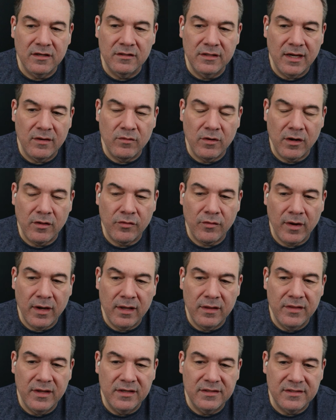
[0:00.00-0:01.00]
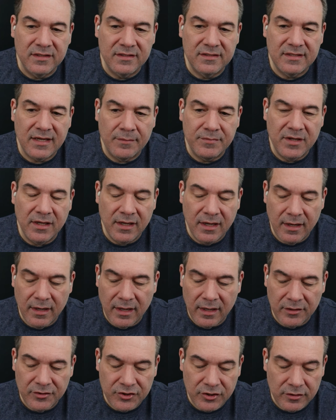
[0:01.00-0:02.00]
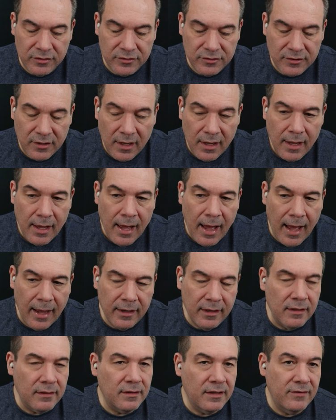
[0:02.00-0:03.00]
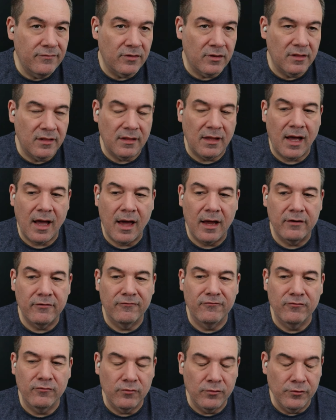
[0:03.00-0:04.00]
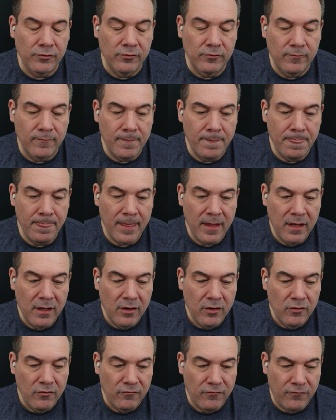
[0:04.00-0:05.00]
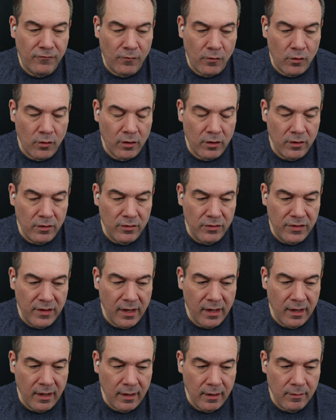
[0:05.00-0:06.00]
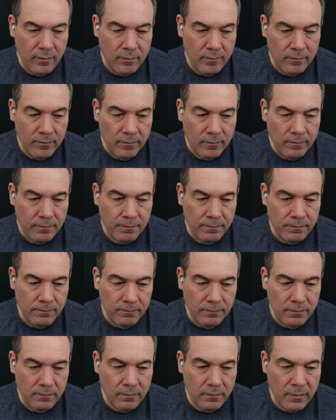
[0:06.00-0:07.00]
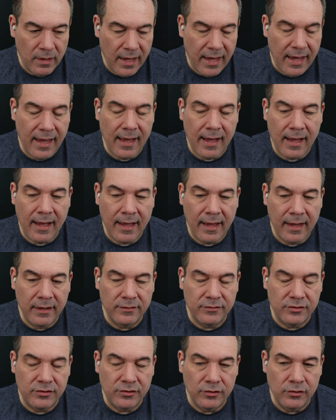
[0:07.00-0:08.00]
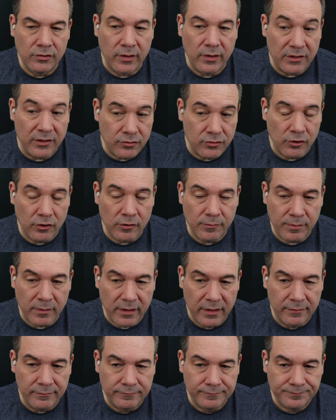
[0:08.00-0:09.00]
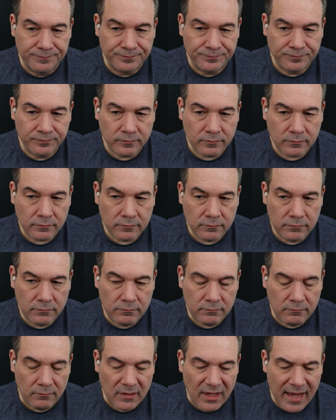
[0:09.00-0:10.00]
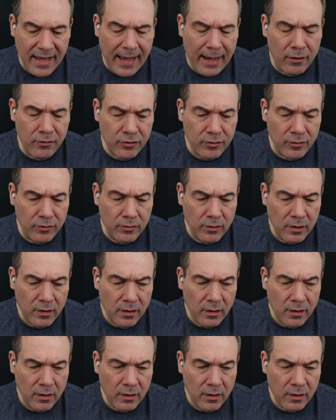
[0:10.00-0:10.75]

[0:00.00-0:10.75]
network thread that is accepting connections, I'm going to leave a lot of room for the AI to interpret how to